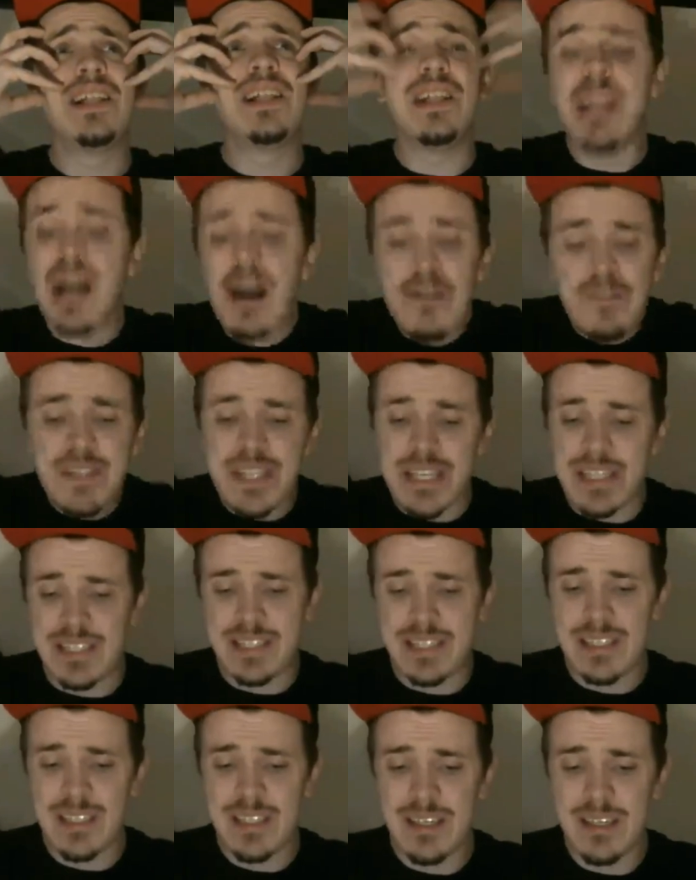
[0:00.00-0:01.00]
loved
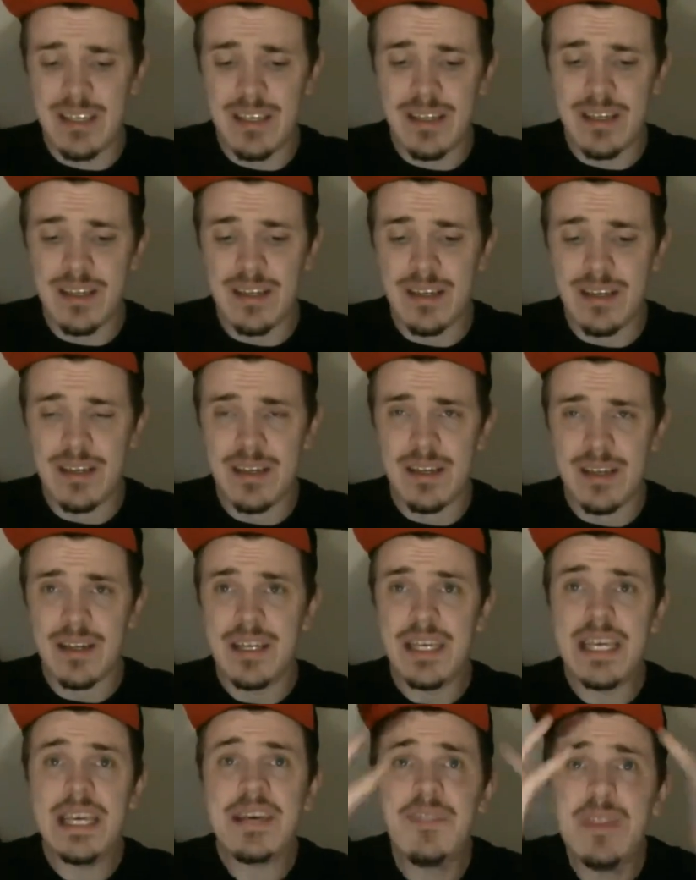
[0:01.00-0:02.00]
it.
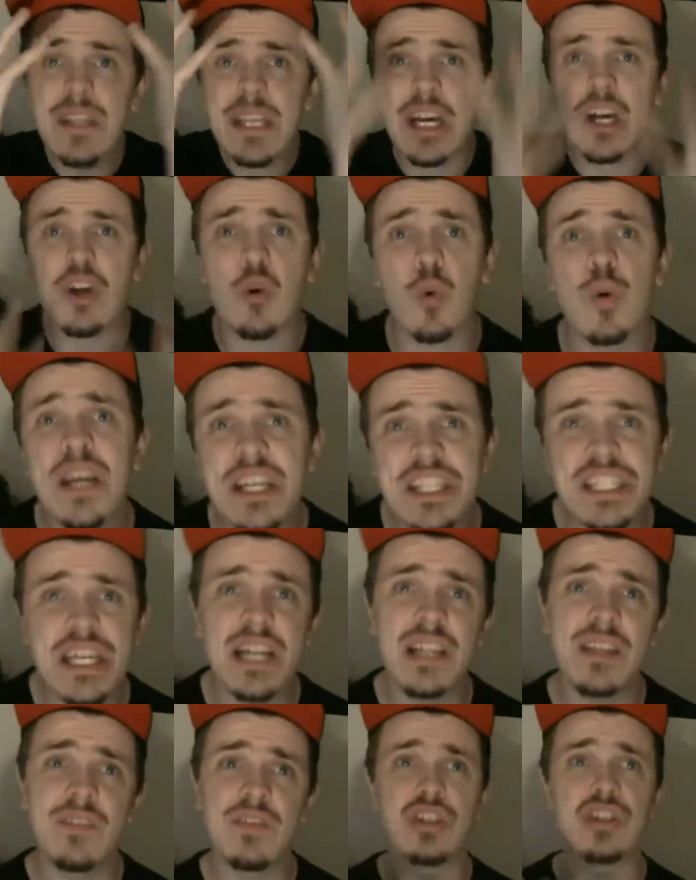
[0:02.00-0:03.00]
Even like a great
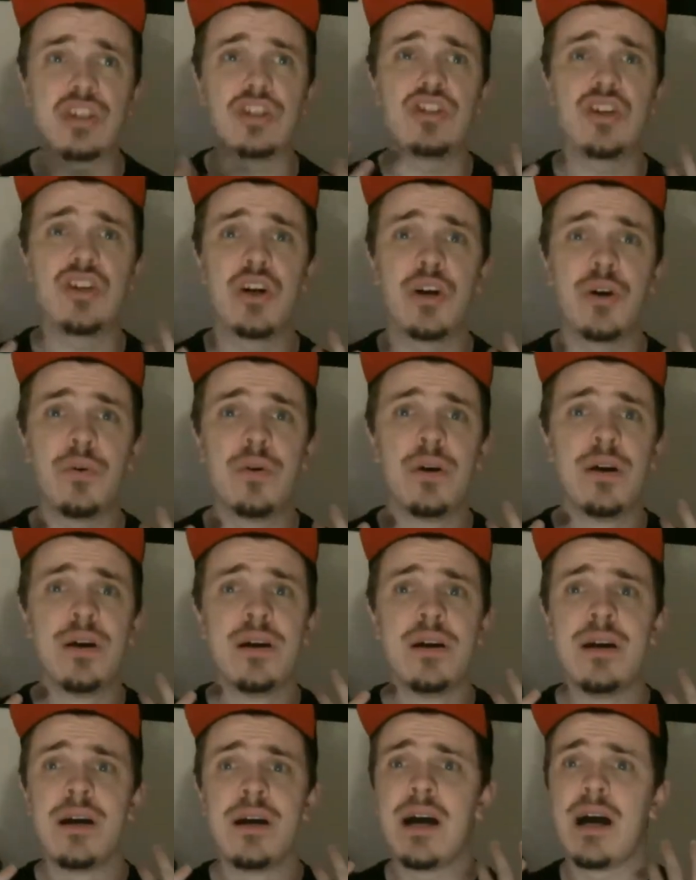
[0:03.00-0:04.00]
television show,
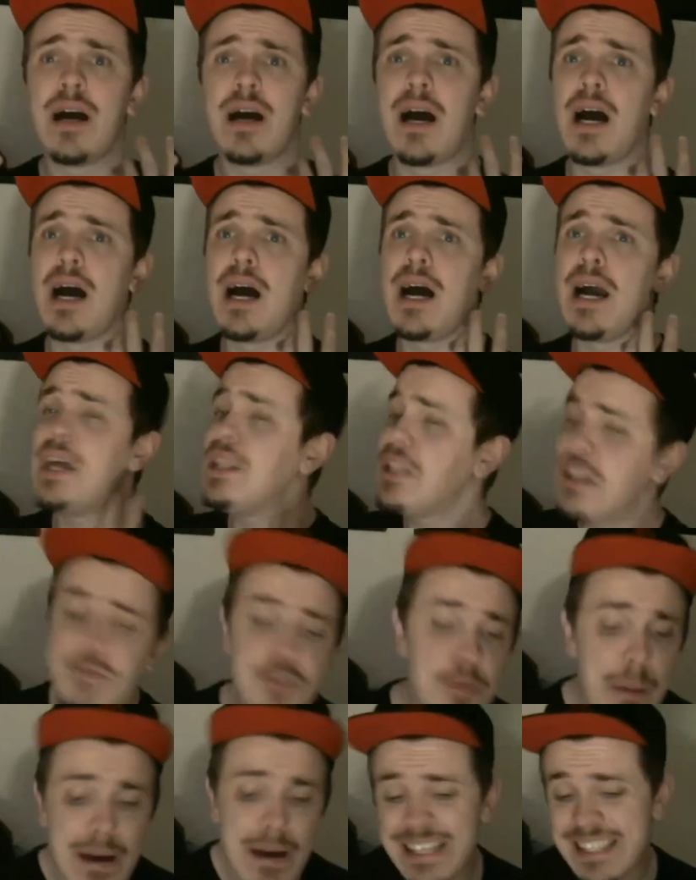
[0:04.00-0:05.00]
uh, I
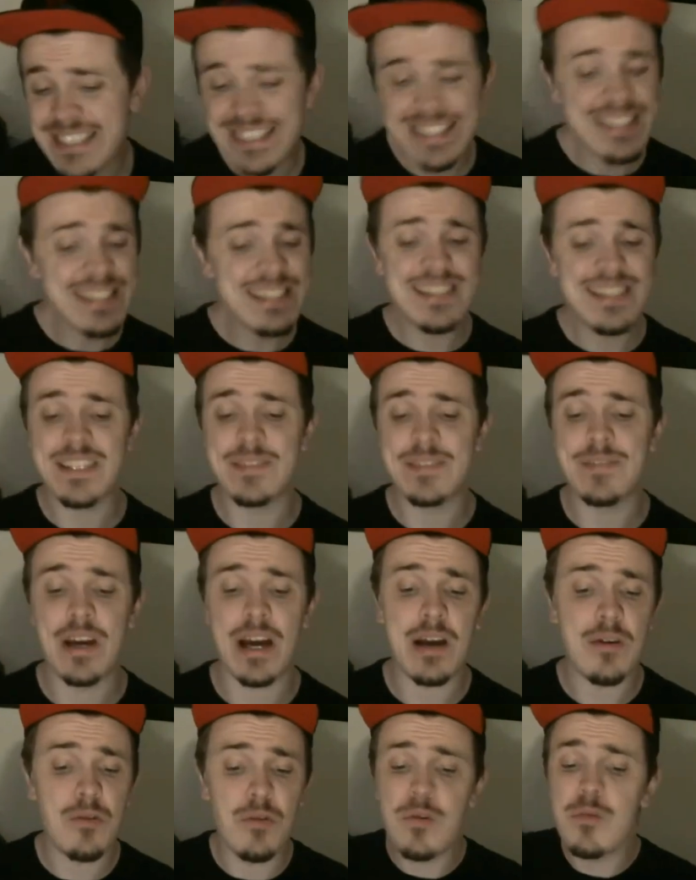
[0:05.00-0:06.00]
loved buying seasons of it.
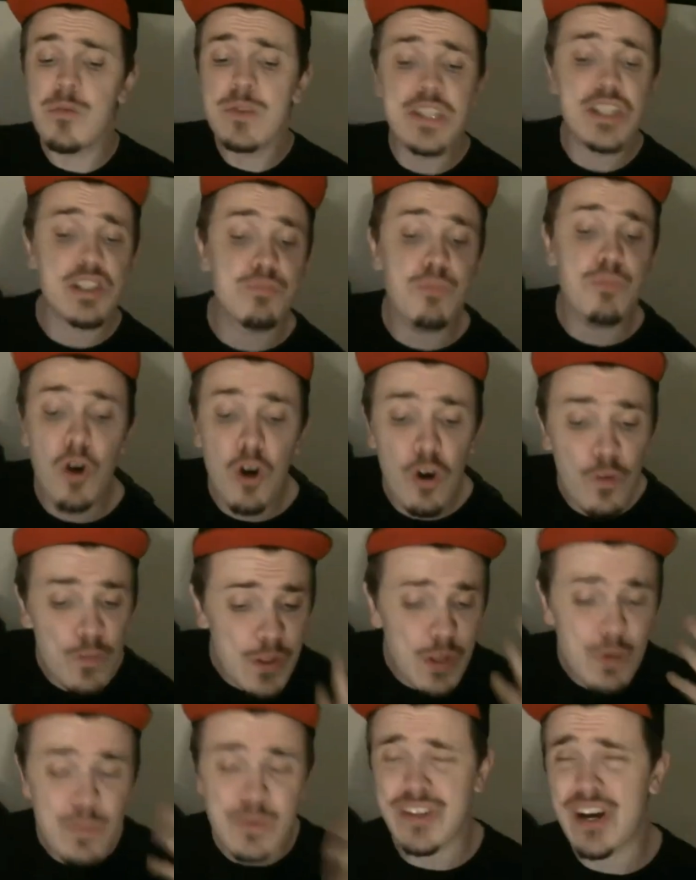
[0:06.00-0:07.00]
I don't know when
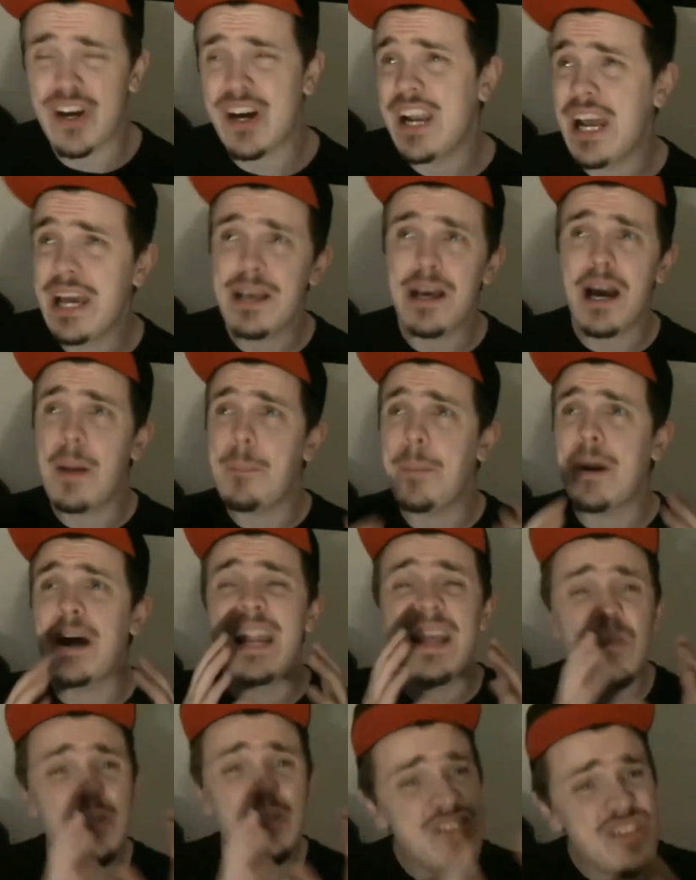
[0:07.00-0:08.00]
Smallville was on. I, I
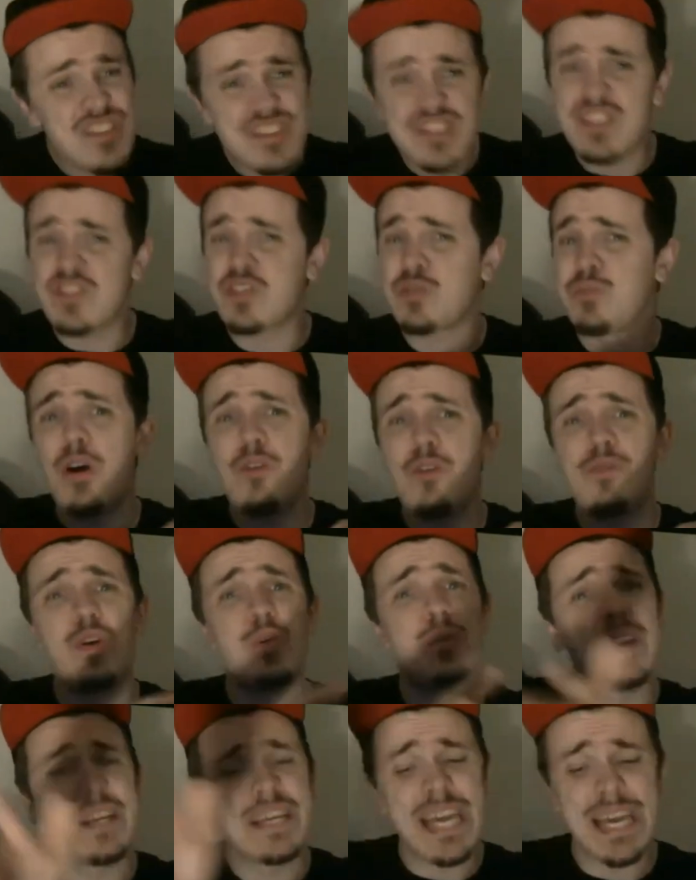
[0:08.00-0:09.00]
bought every season of
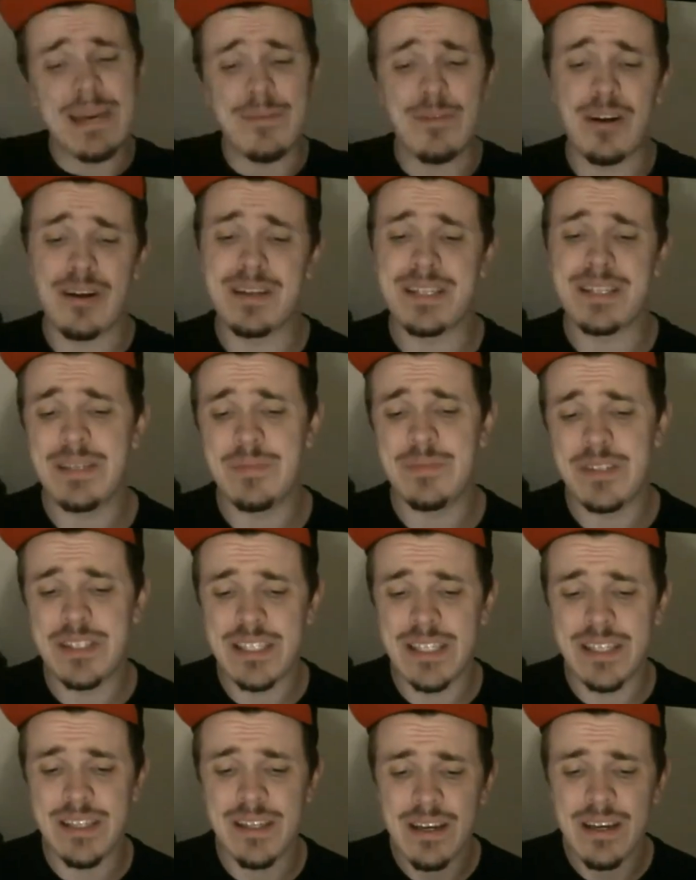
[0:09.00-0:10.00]
Smallville when it came out on
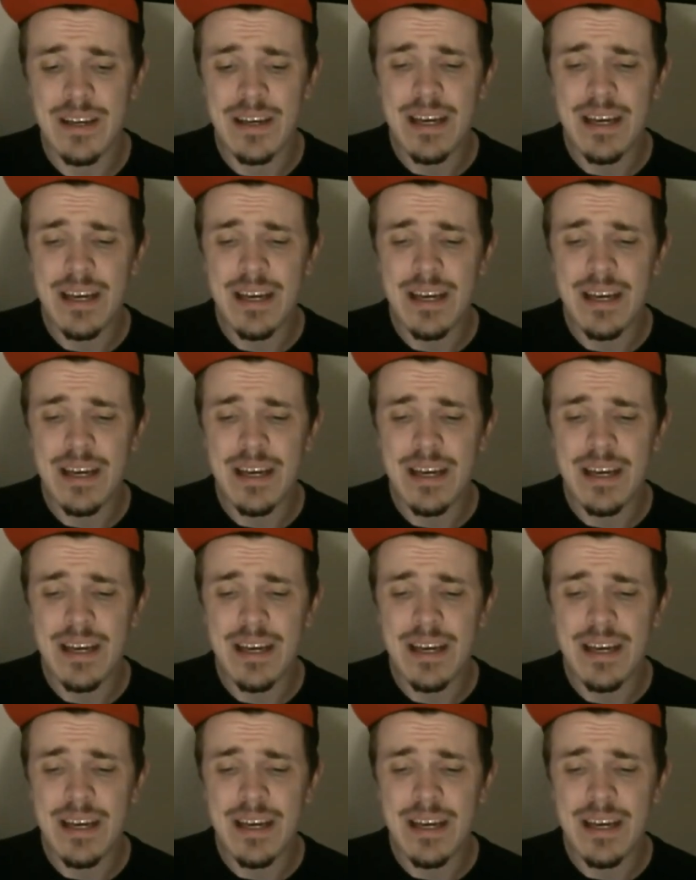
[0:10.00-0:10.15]
DVD.